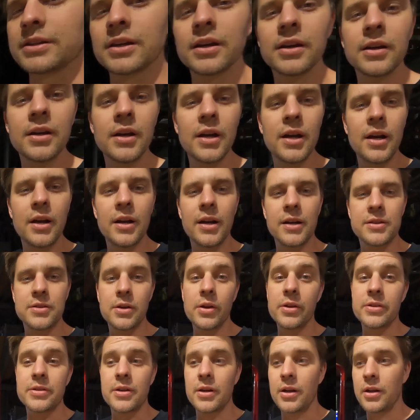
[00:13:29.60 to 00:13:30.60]
so that's
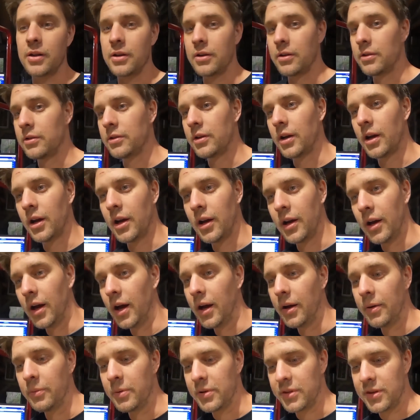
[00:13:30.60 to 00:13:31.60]
all it's gonna
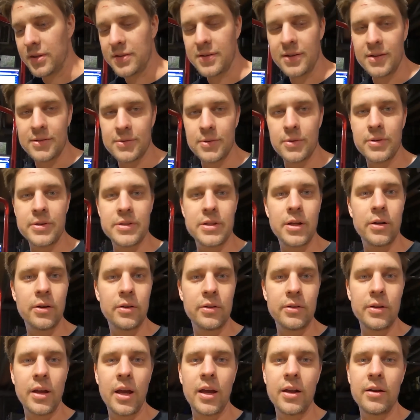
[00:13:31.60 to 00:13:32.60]
do with this exhaust on
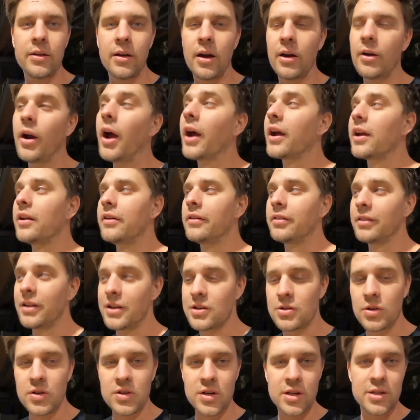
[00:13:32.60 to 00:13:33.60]
it. And I reckon
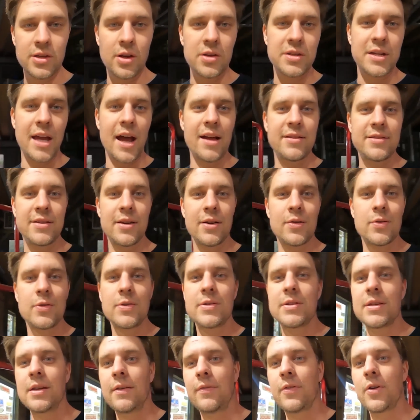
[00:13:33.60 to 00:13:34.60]
literally just those cat
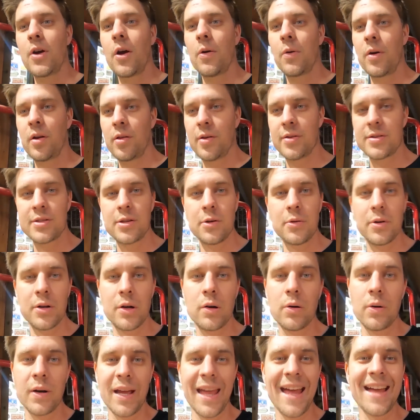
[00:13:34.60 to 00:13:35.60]
sections, if you got rid of those 2
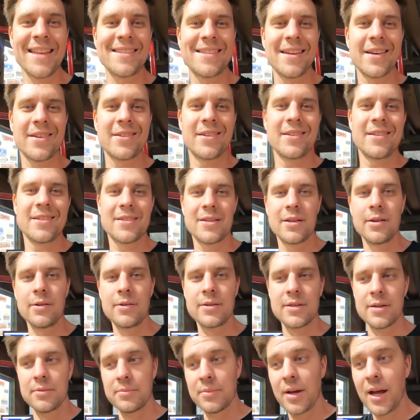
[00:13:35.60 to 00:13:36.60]
1/4 cat sections to
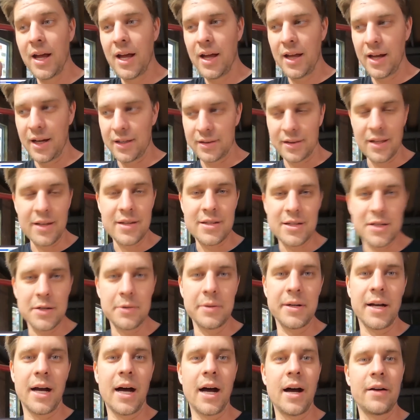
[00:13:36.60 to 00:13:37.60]
some at least 2
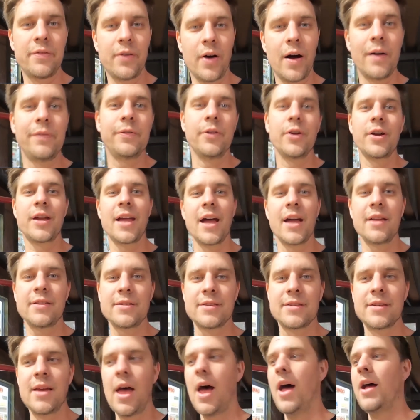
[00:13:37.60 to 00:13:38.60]
1/2 high flow
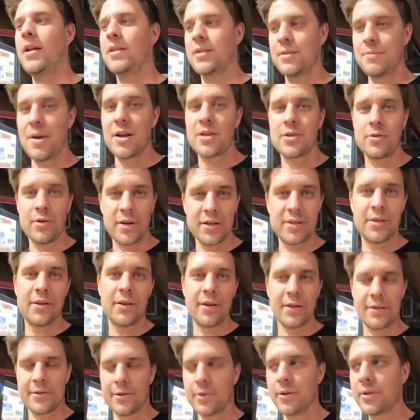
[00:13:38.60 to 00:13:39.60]
cats to match the rest of
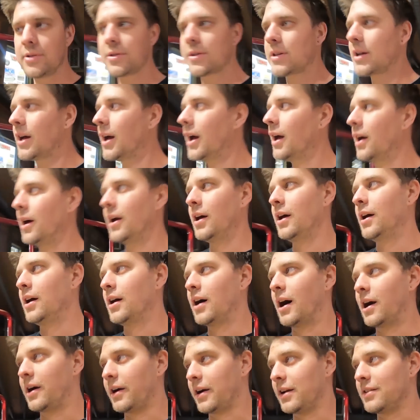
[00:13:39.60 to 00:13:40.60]
the exhaust,
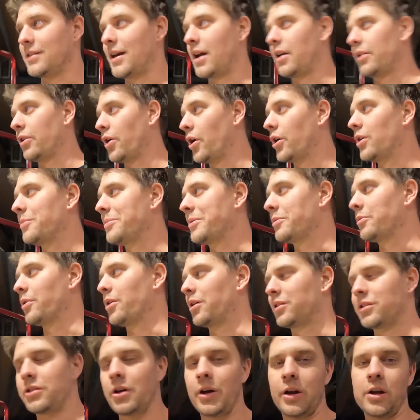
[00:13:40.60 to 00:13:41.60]
I reckon that alone would be
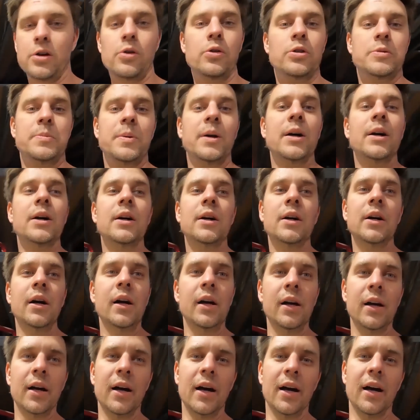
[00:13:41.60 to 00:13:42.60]
worth 30 horsepower,
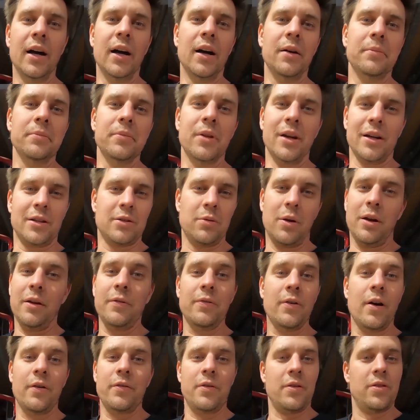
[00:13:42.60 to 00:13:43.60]
like
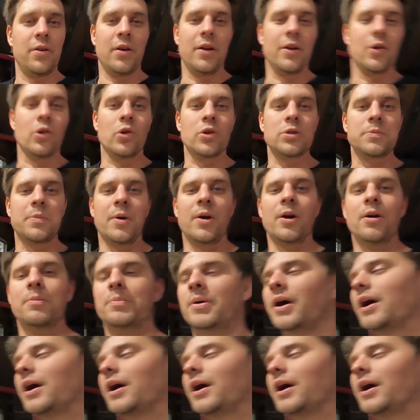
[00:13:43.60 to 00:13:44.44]
25 to 30 horsepower.